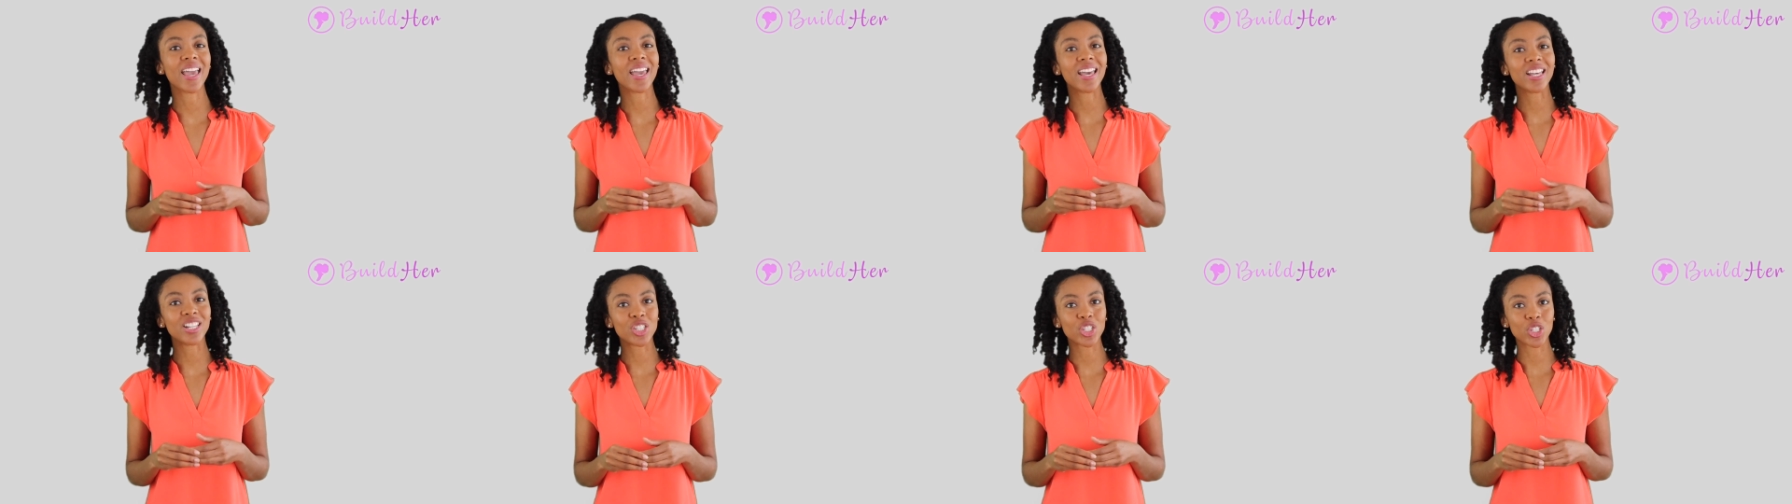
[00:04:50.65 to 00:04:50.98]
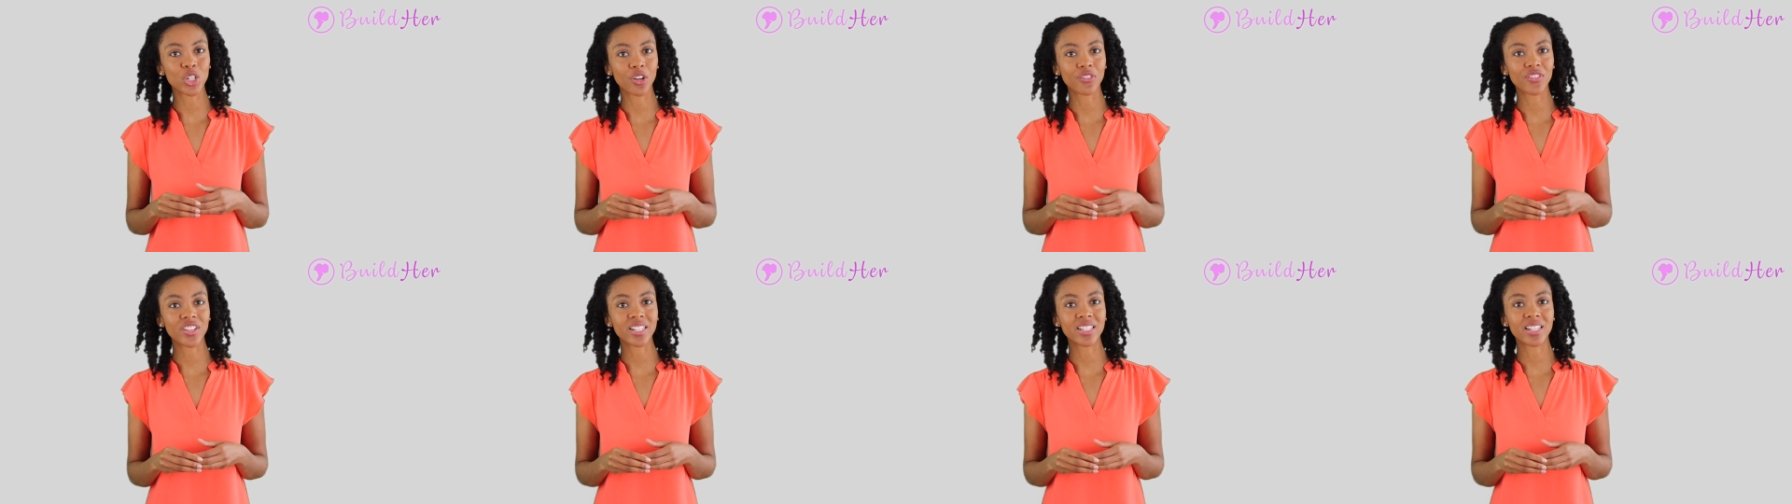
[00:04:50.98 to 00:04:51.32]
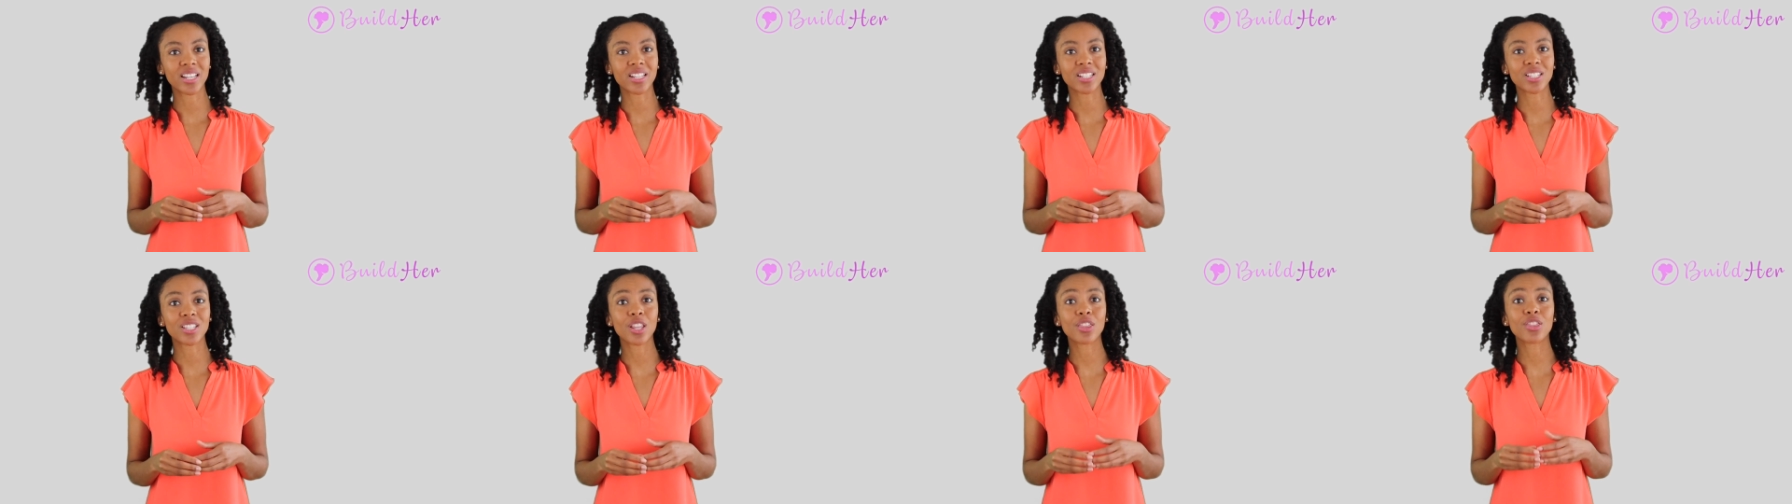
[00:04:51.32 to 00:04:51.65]
and
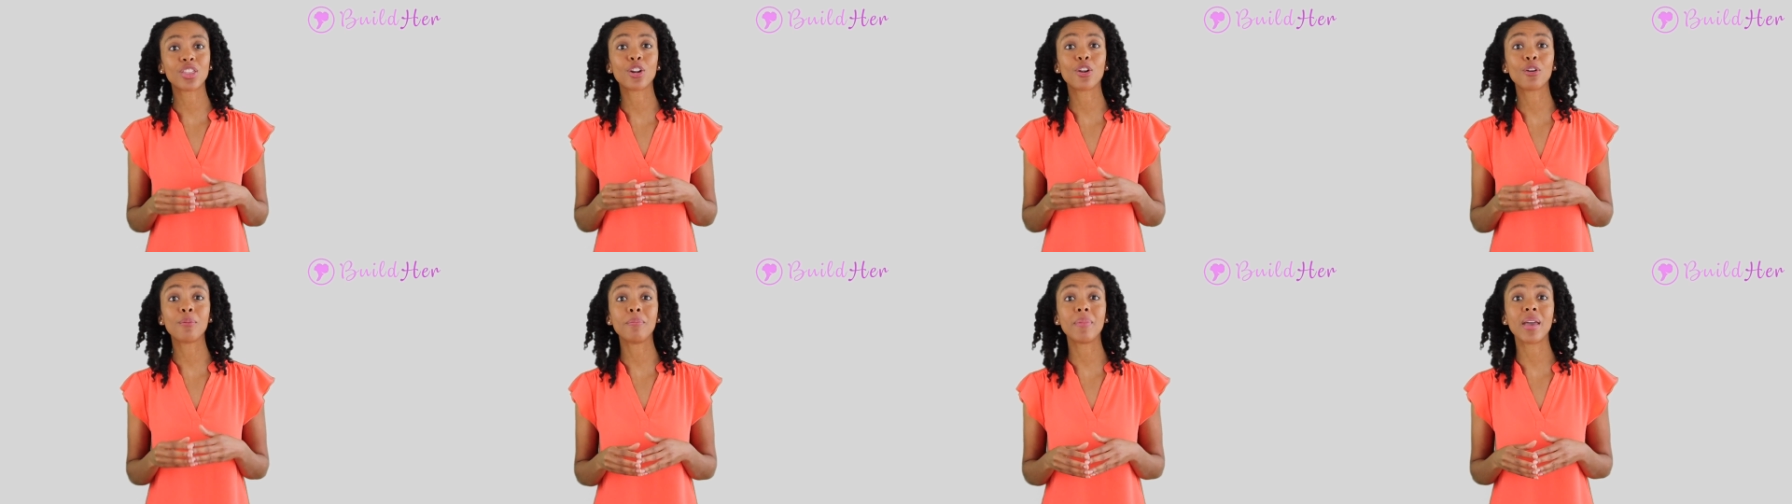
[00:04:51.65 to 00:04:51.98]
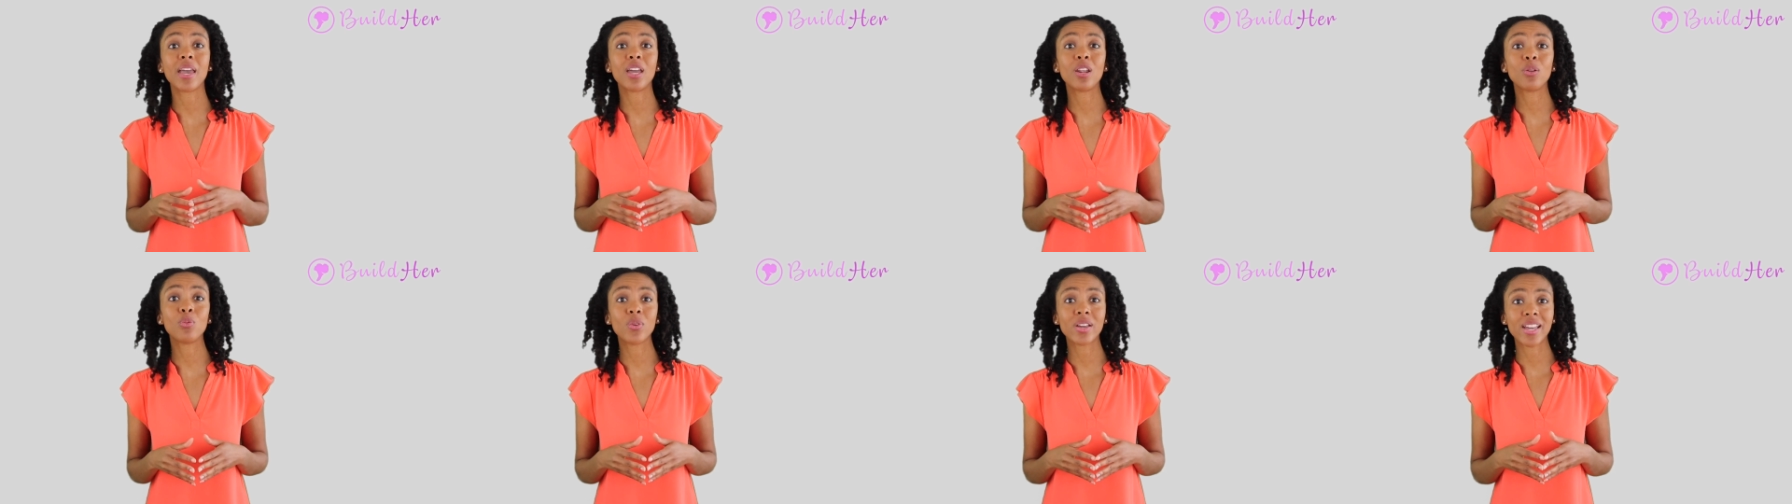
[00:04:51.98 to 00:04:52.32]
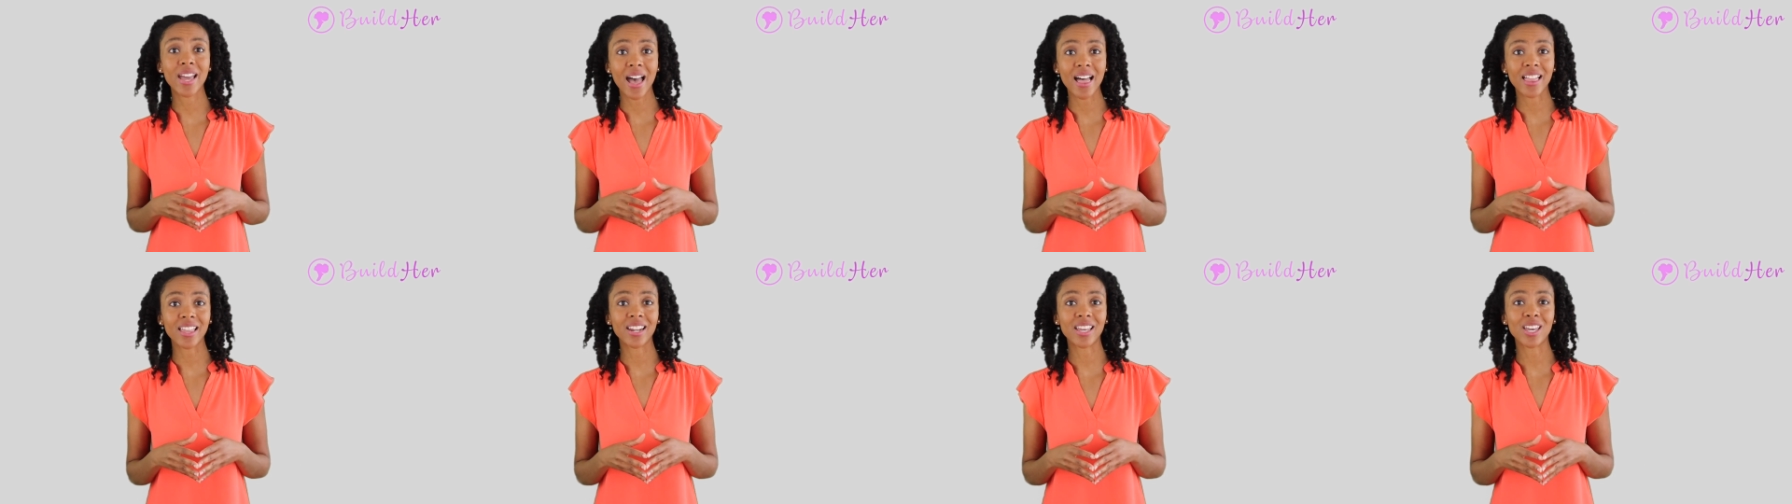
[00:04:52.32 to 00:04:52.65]
services that are made
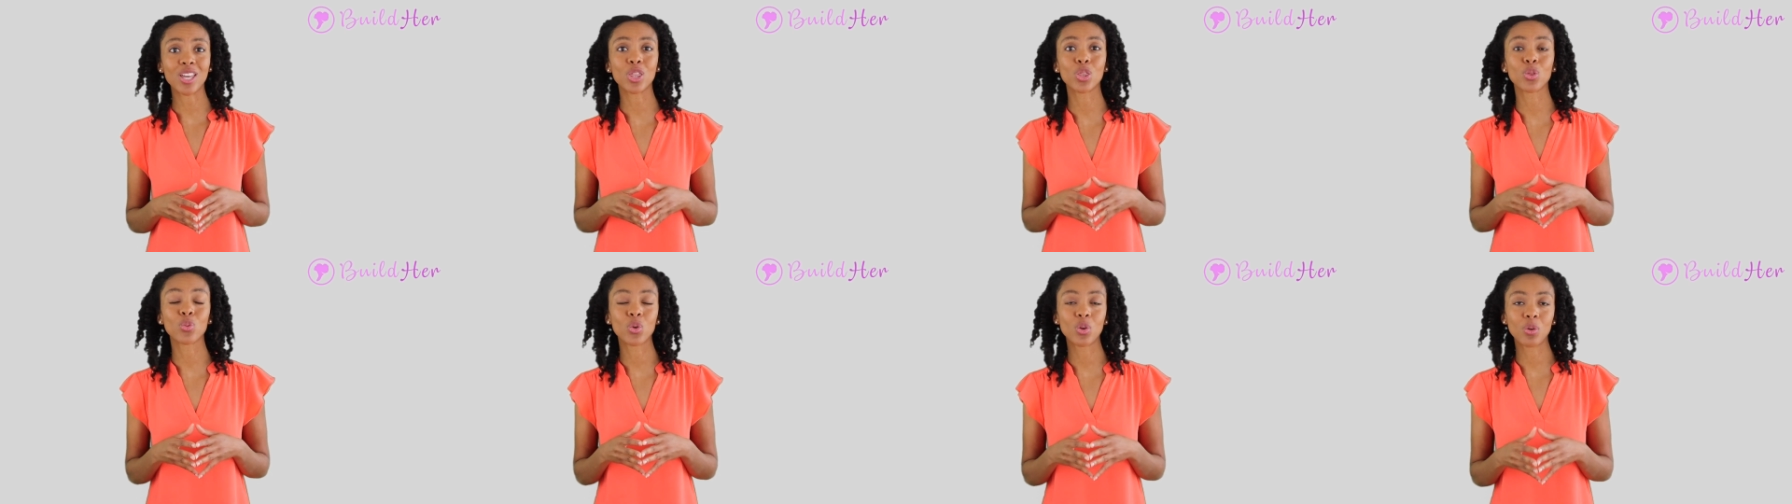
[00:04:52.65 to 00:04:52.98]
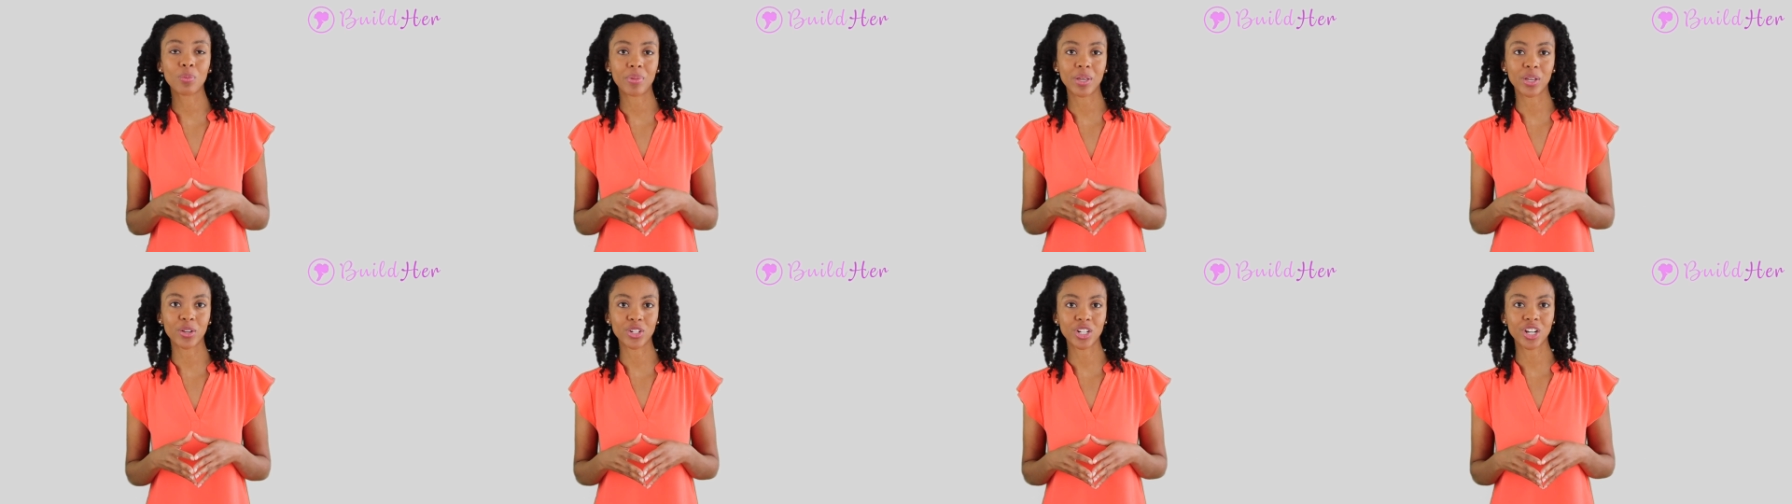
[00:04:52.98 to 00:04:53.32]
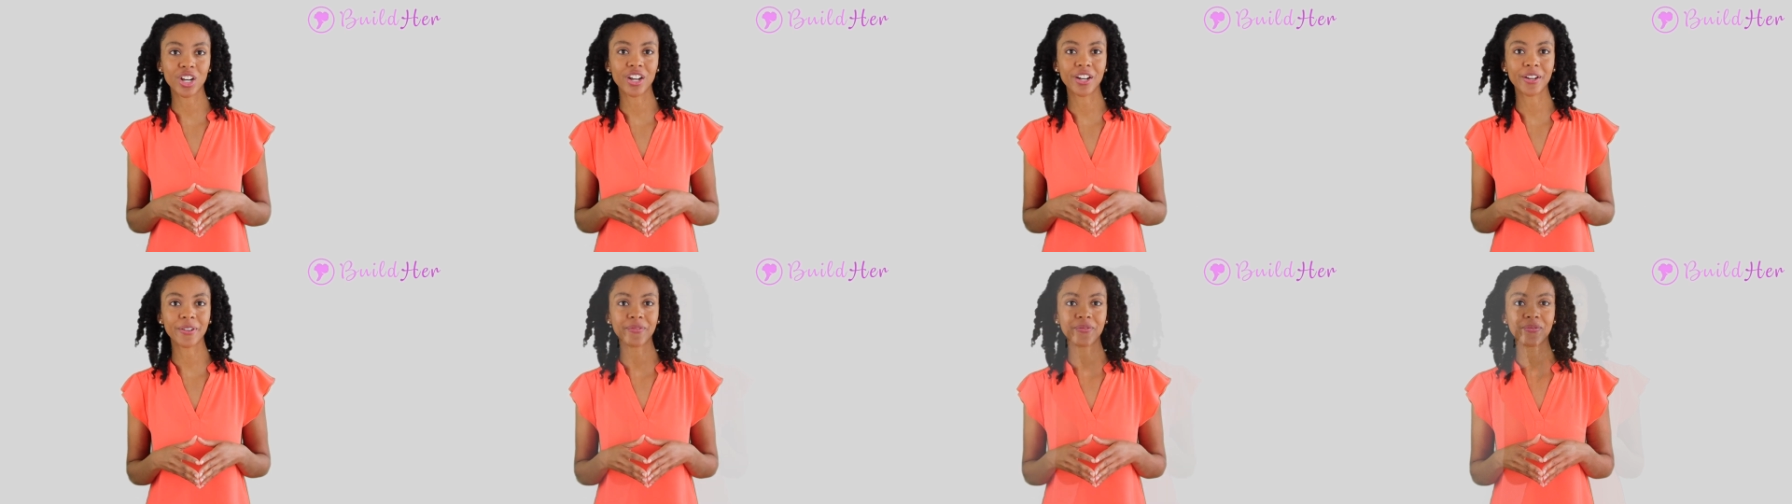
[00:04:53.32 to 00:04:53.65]
reality through
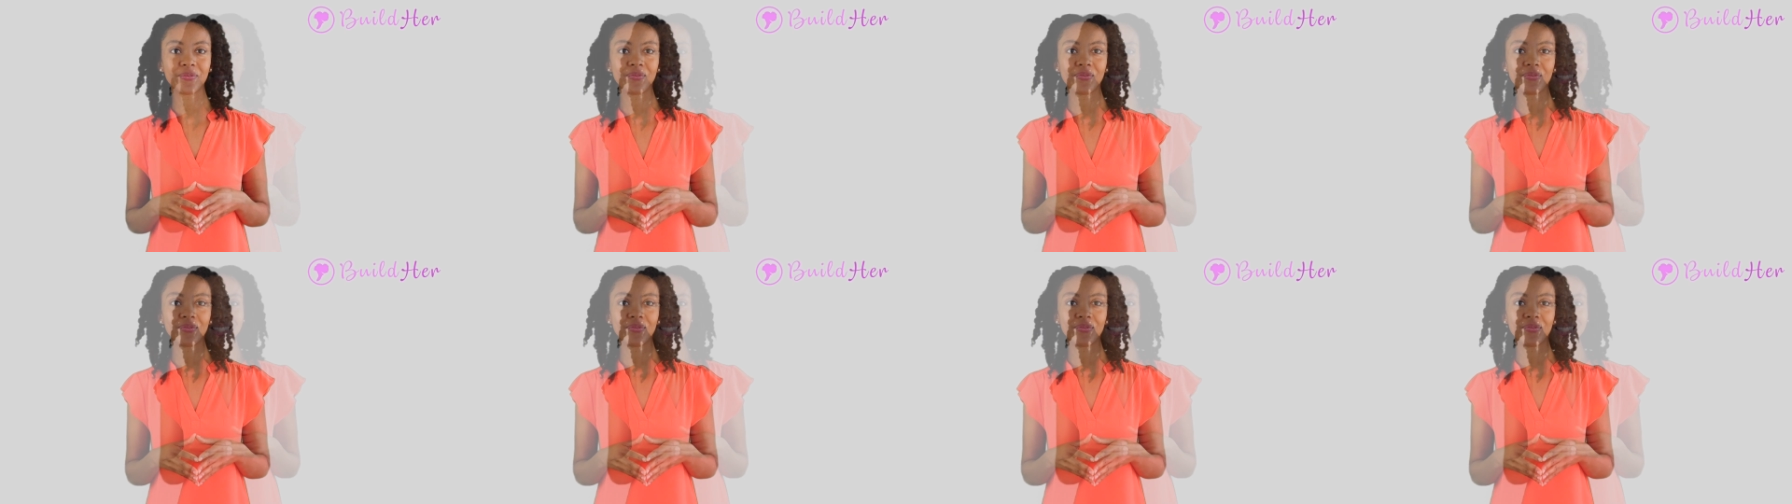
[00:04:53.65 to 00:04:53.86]
BuildHer.